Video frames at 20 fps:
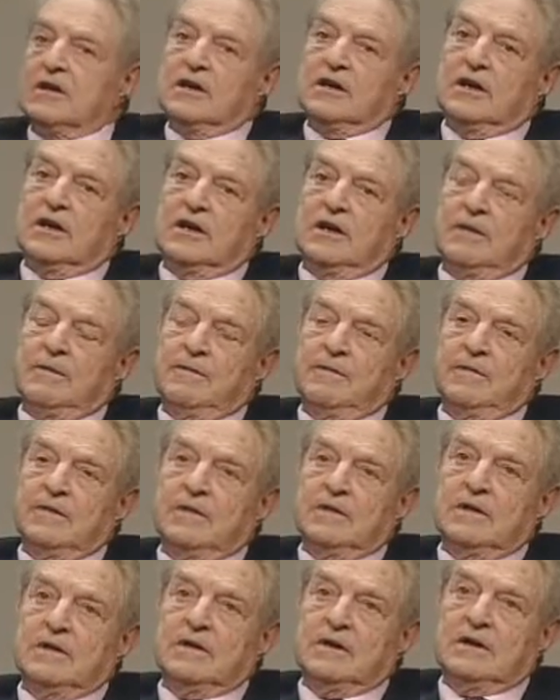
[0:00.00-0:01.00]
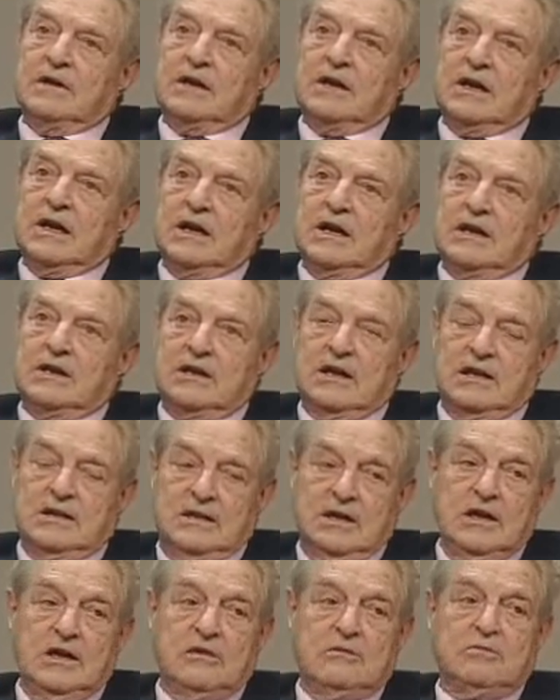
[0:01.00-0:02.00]
Um, and I
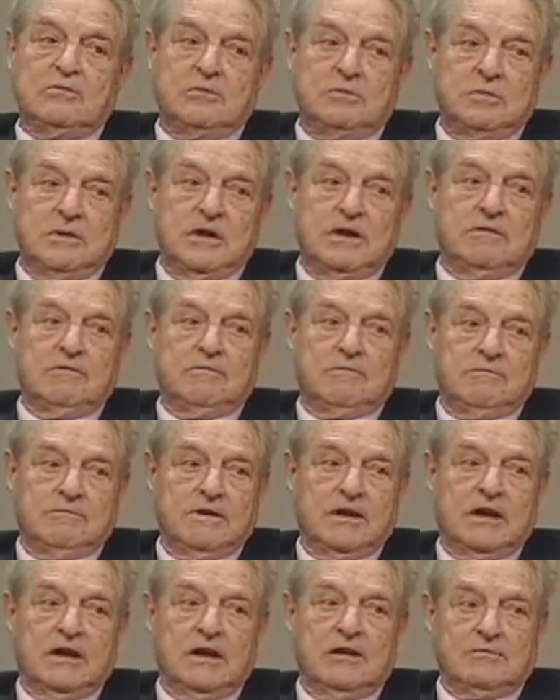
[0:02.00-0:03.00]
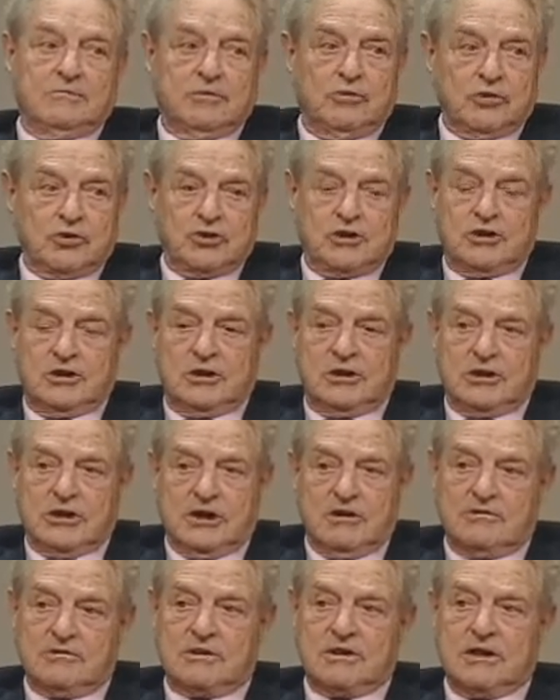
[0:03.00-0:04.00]
think it would be a very unfortunate
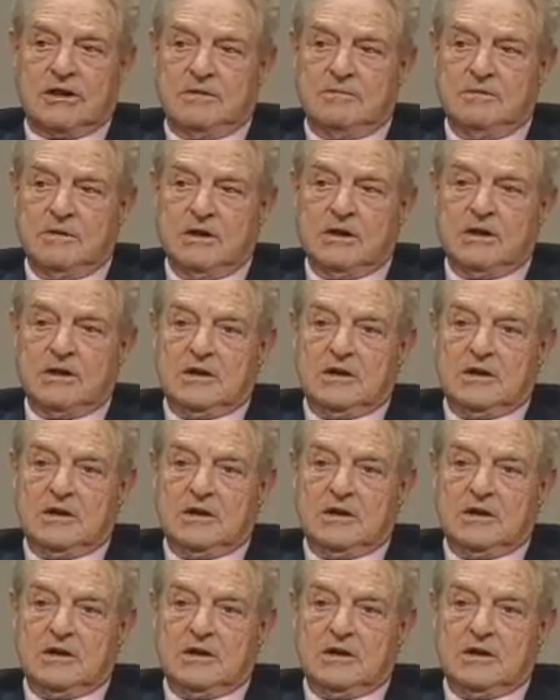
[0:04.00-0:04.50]
outcome